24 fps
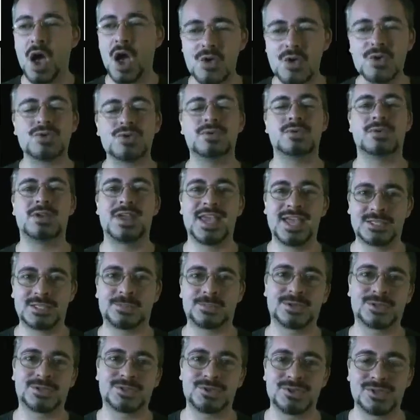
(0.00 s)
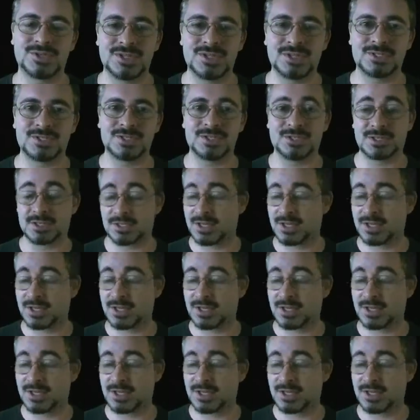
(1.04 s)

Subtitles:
own Xbox 360s,